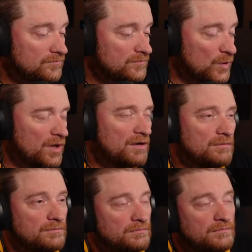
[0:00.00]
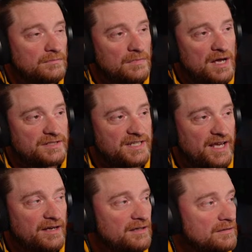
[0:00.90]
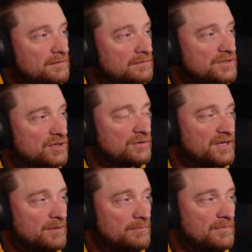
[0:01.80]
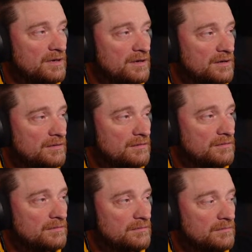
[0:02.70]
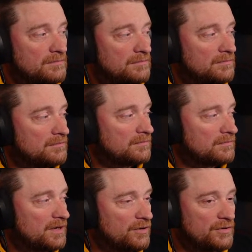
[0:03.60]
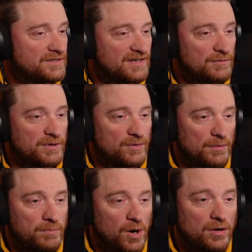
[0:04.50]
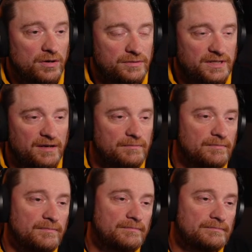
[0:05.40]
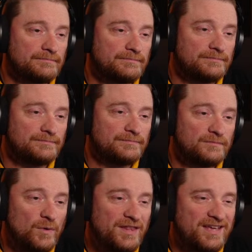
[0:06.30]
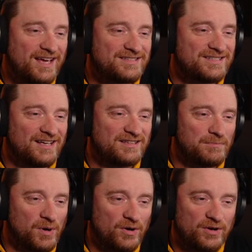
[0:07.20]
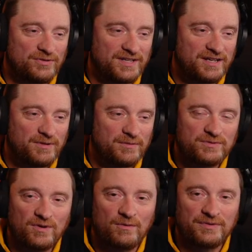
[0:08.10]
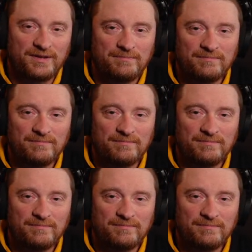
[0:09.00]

Well, I'll say certainly I don't know if he's ever been to a Broncos game. Why in the heck does he like the Broncos anyway? What's wrong with him?